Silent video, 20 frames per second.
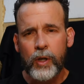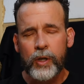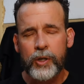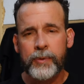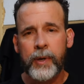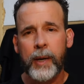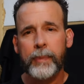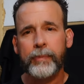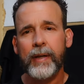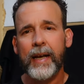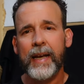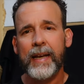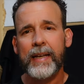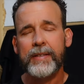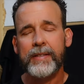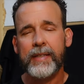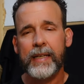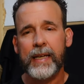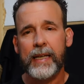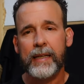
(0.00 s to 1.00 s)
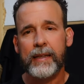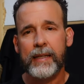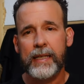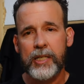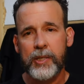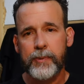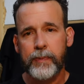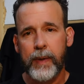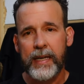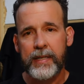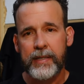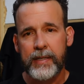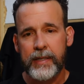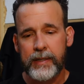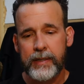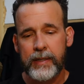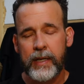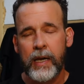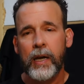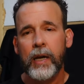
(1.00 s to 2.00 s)
So my plan is to get these
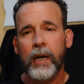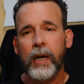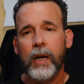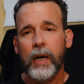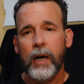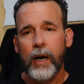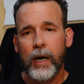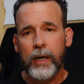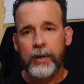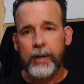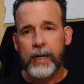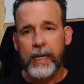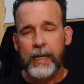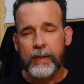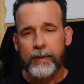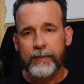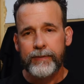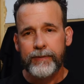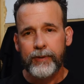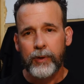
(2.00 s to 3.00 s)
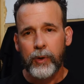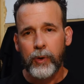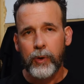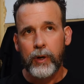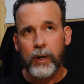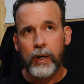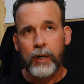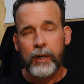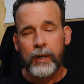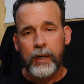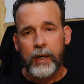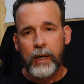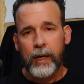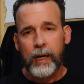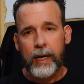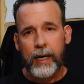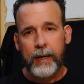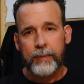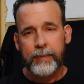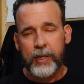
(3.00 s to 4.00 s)
spaces underneath the floor
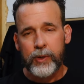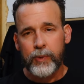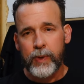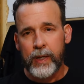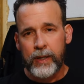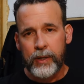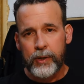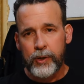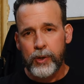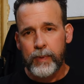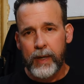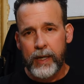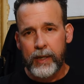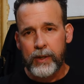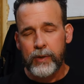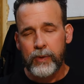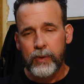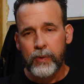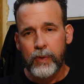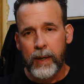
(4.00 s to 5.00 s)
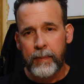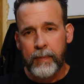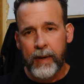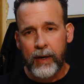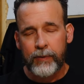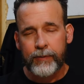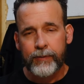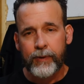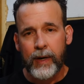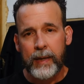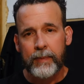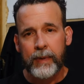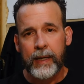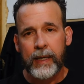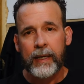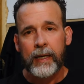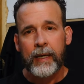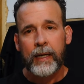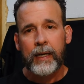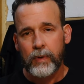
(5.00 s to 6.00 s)
um, between the 2x2 uh, metal
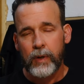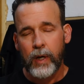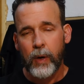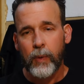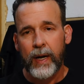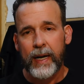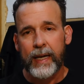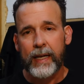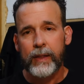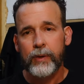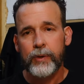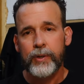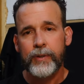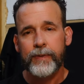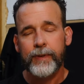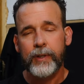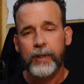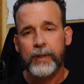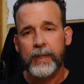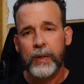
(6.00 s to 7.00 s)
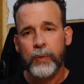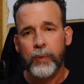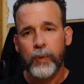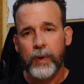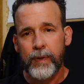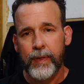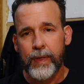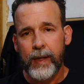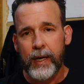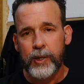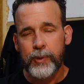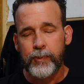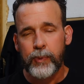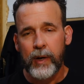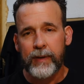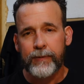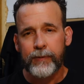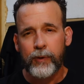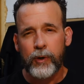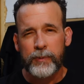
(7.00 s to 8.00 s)
framing, I want to get those filled in with uh,
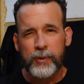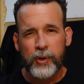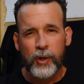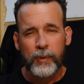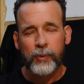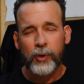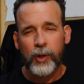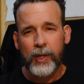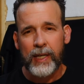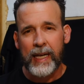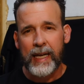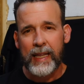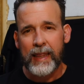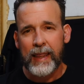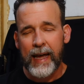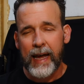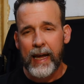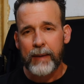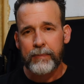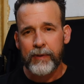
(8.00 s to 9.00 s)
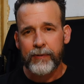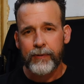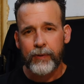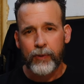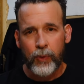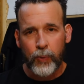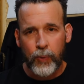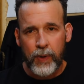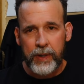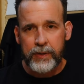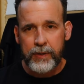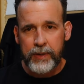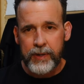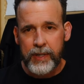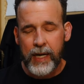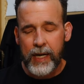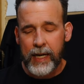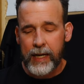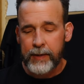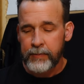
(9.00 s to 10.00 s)
spray foam, so I'm looking at that before the winter
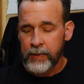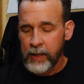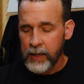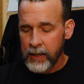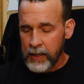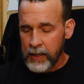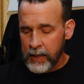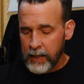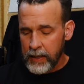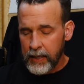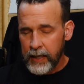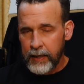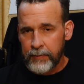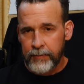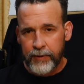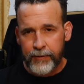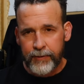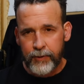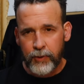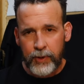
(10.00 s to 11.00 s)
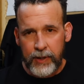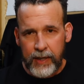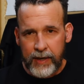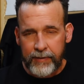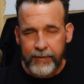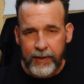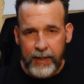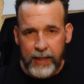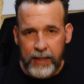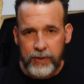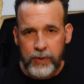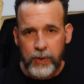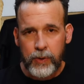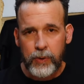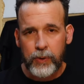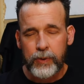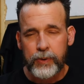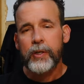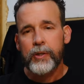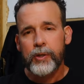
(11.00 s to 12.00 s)
time. Um, the floor definitely gets
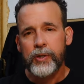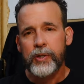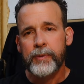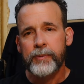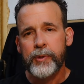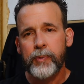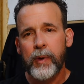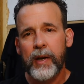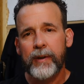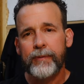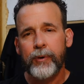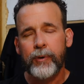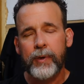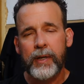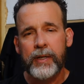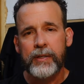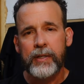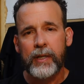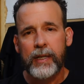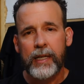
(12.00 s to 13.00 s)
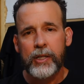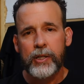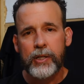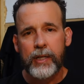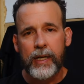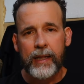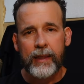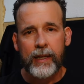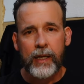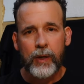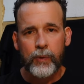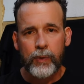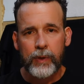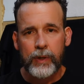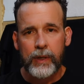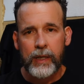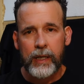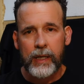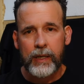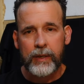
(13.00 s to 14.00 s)
cold. So some spray foam insulation I think
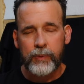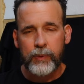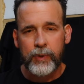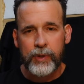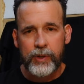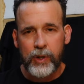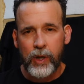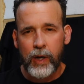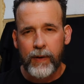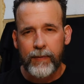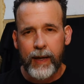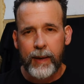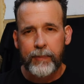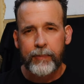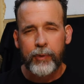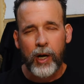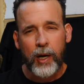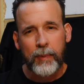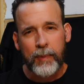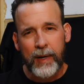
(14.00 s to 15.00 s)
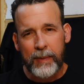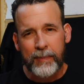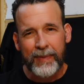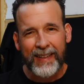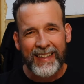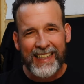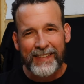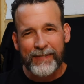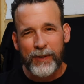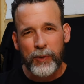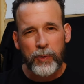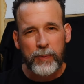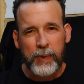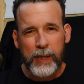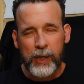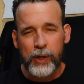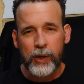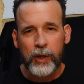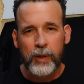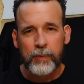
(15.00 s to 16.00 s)
would, uh, would solve that problem, and I believe it would be
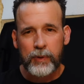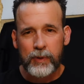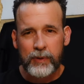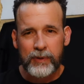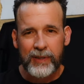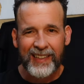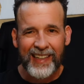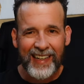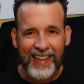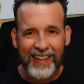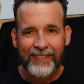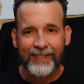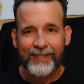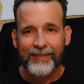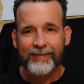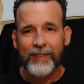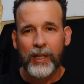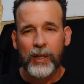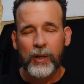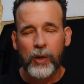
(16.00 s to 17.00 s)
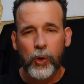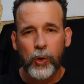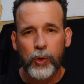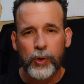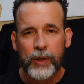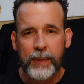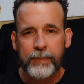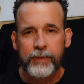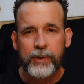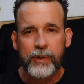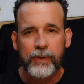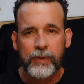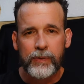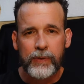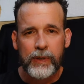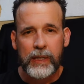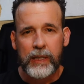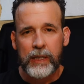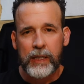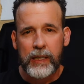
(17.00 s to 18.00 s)
durable to kind of hold up to
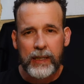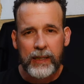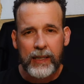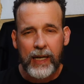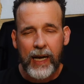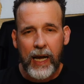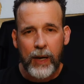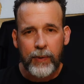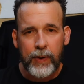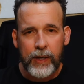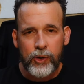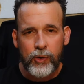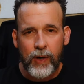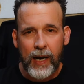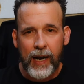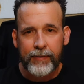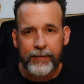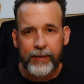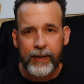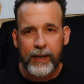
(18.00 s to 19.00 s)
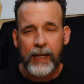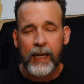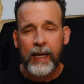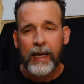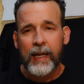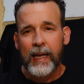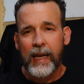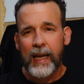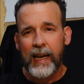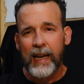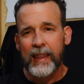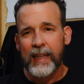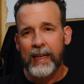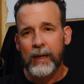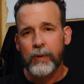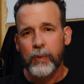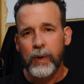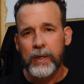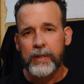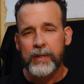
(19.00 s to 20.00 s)
the, uh, the highway traffic. And I
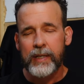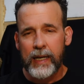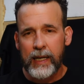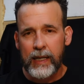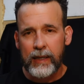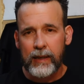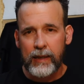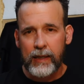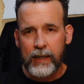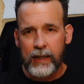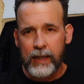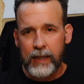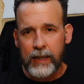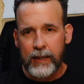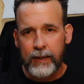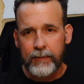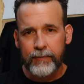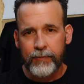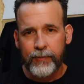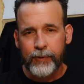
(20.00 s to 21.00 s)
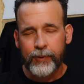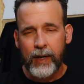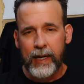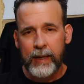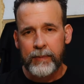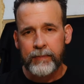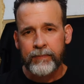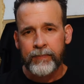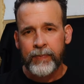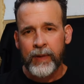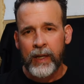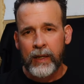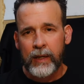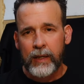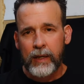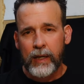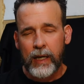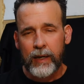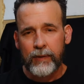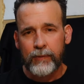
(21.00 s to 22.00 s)
think once I get the um, frame
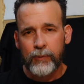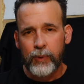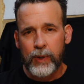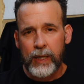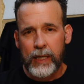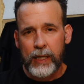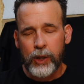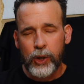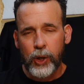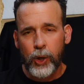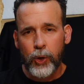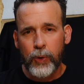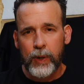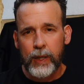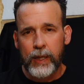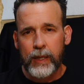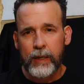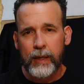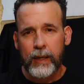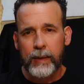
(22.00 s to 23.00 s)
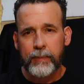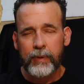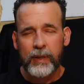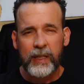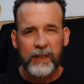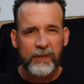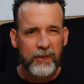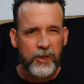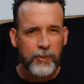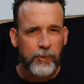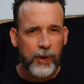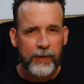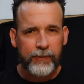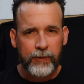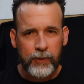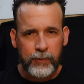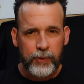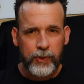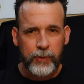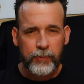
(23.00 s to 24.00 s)
kind of recoated, I believe the spray
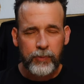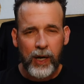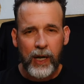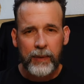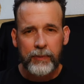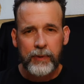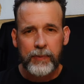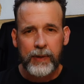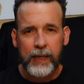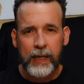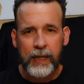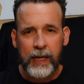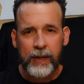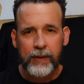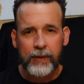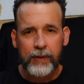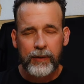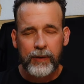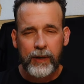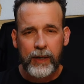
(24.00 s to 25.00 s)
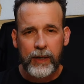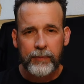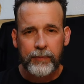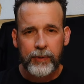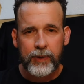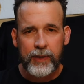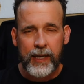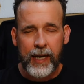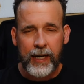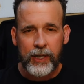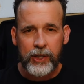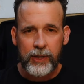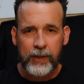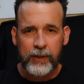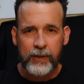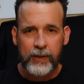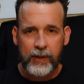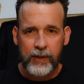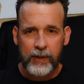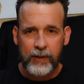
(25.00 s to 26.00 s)
foam should probably be another uh, protection
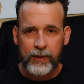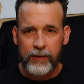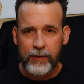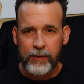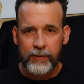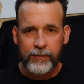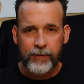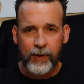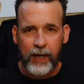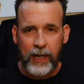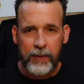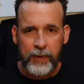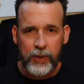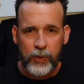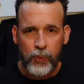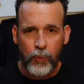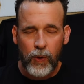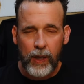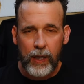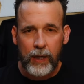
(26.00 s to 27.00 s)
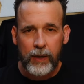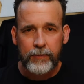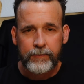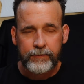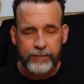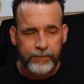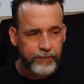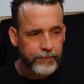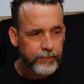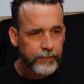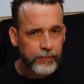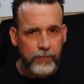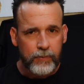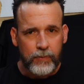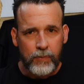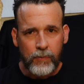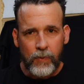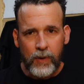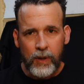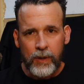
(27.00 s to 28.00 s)
to the, the frame as well.
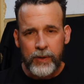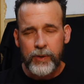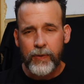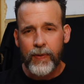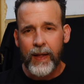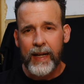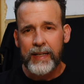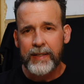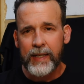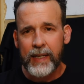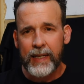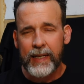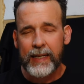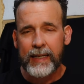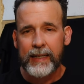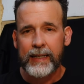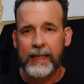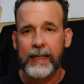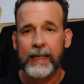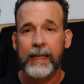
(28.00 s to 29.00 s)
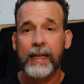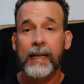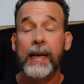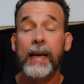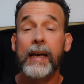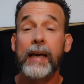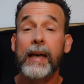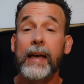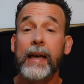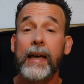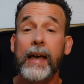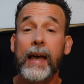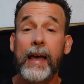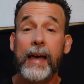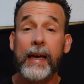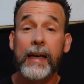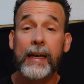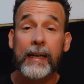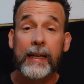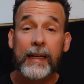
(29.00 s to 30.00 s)
So that's got to get done.
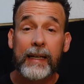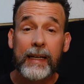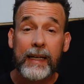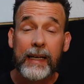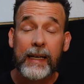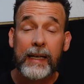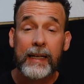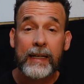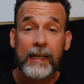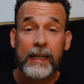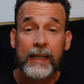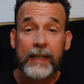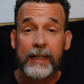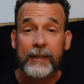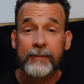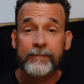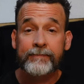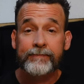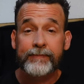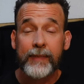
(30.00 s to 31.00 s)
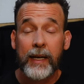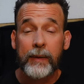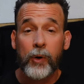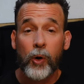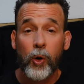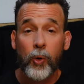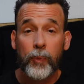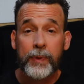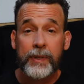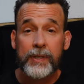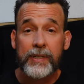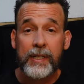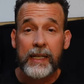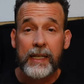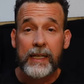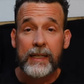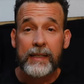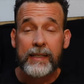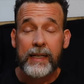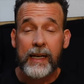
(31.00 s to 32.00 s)
And again, um, I'm hoping to
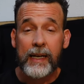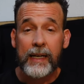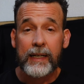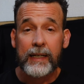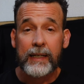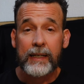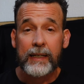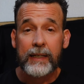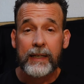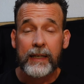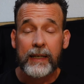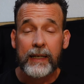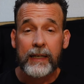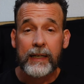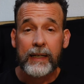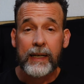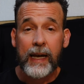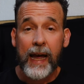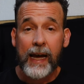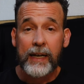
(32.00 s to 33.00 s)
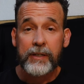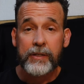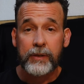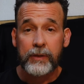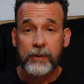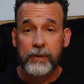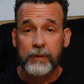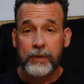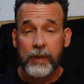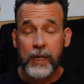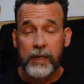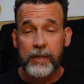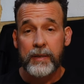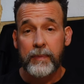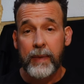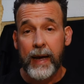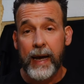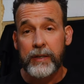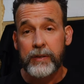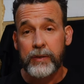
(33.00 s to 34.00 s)
get uh, a axle,
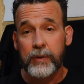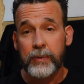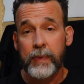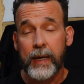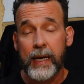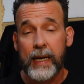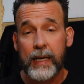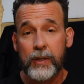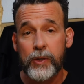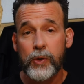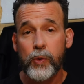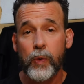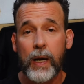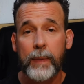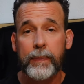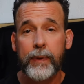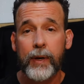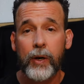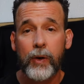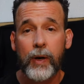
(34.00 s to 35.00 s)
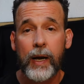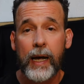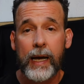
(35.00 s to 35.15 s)
custom axle made and swap it out.